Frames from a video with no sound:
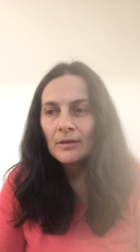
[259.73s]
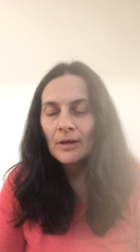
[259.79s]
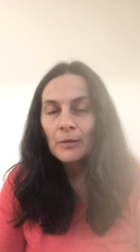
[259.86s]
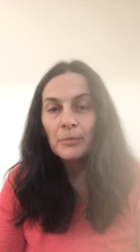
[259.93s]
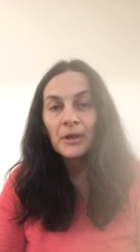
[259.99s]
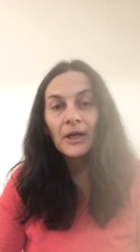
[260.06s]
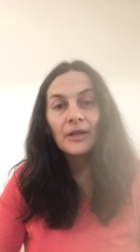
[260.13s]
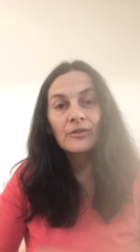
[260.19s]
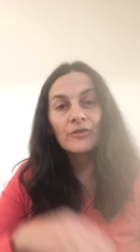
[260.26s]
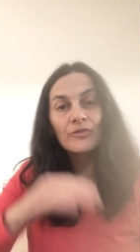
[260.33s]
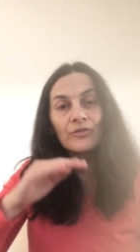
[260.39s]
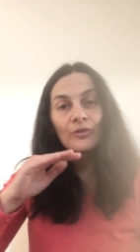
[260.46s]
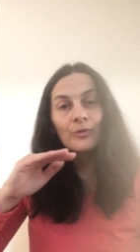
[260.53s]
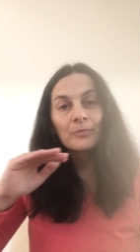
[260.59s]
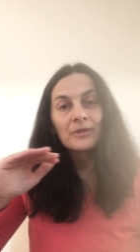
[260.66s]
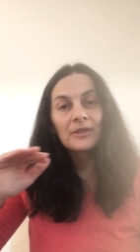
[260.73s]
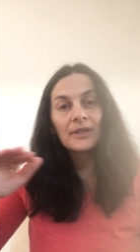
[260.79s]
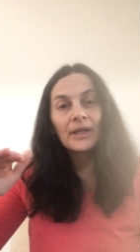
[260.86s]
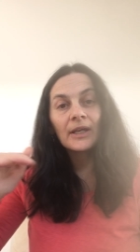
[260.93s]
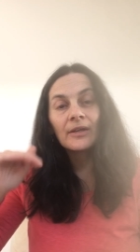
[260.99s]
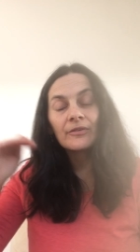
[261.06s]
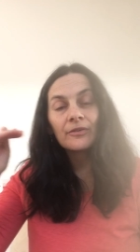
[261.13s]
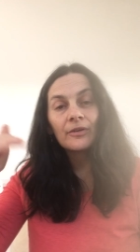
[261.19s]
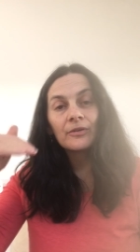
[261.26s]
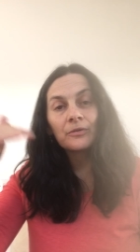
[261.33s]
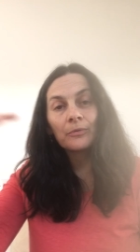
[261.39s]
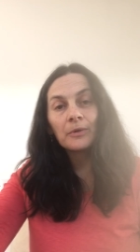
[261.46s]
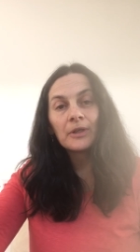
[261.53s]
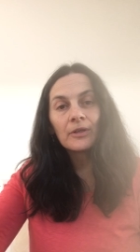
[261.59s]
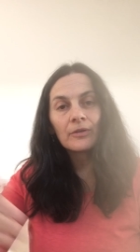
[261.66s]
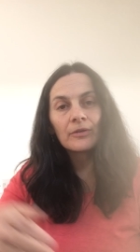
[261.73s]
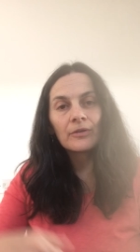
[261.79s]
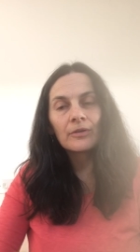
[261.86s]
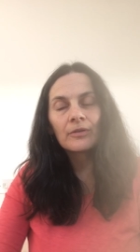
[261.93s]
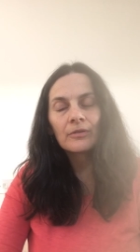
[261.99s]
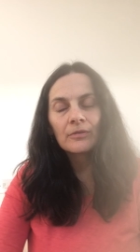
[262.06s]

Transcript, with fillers: I began to stop the seeing so that we could